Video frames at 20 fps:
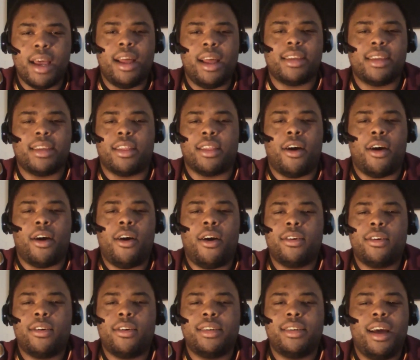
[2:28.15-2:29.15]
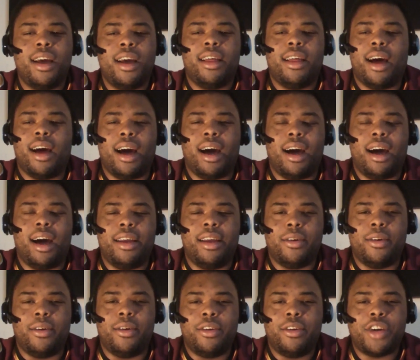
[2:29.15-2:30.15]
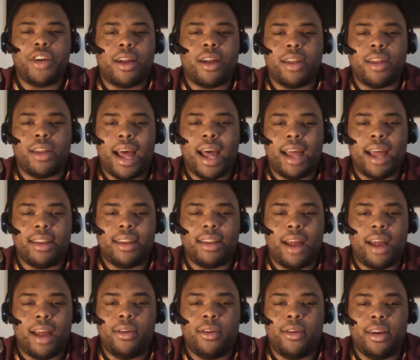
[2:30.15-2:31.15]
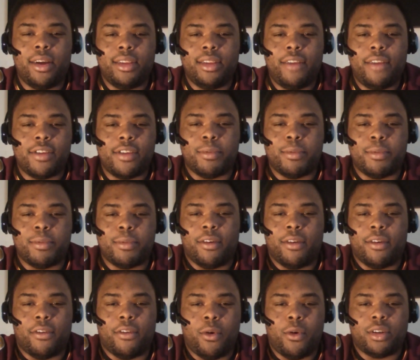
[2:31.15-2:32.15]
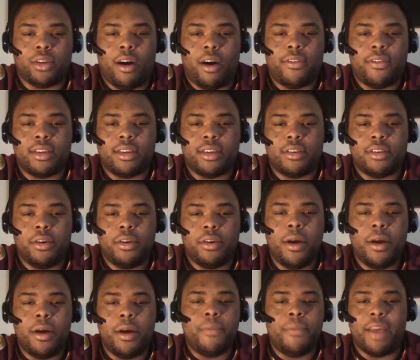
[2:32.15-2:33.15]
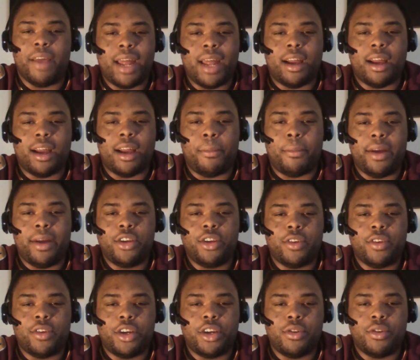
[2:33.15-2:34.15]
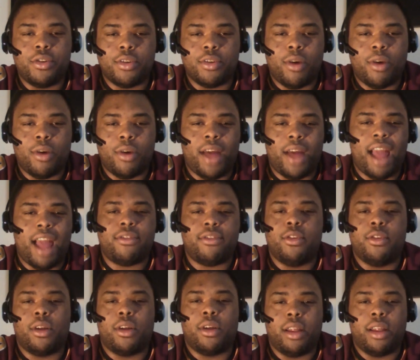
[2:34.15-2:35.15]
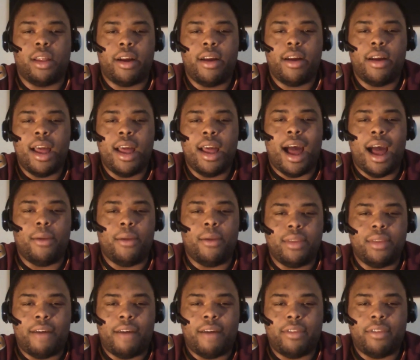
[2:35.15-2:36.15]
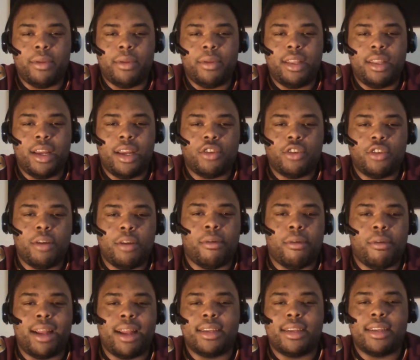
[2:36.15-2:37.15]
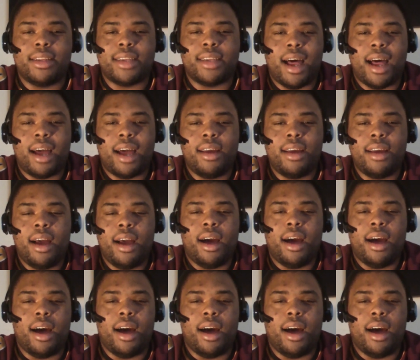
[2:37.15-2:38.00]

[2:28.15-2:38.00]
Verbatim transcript: Except the Hawks, they're Jekyll and Hyde, not only on defense, but of course offense too. They've got a couple injury issues as well. Anthony Duclair out indefinitely with a knee injury. Brandon Saad